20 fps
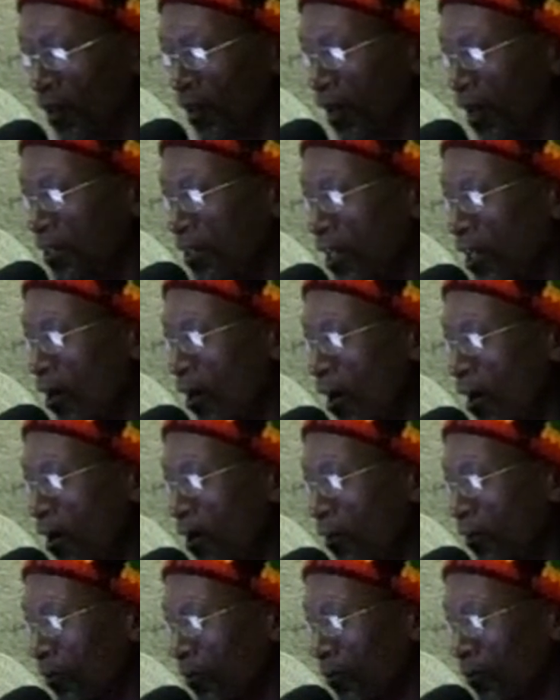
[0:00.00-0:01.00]
And there
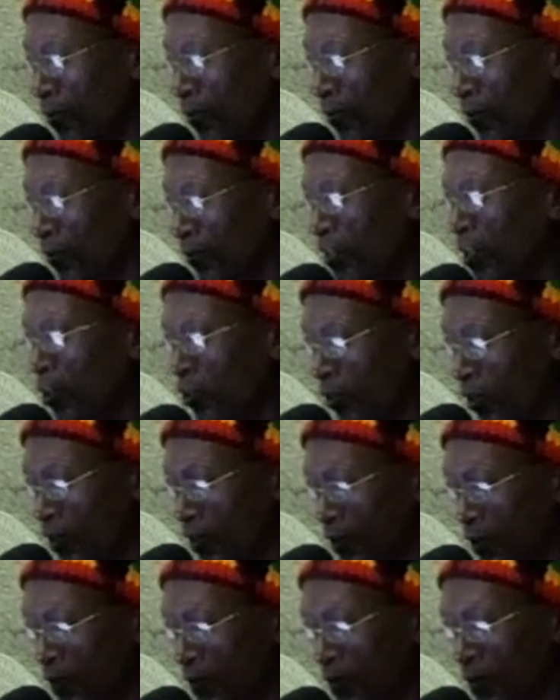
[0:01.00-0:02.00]
are
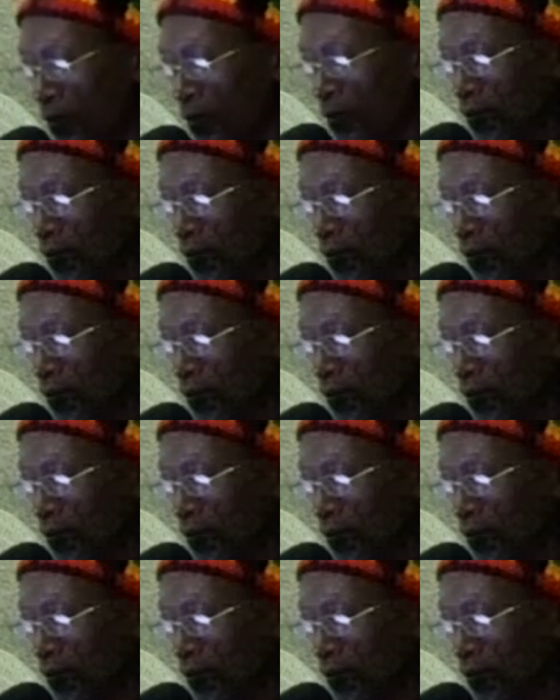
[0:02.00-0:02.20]
theories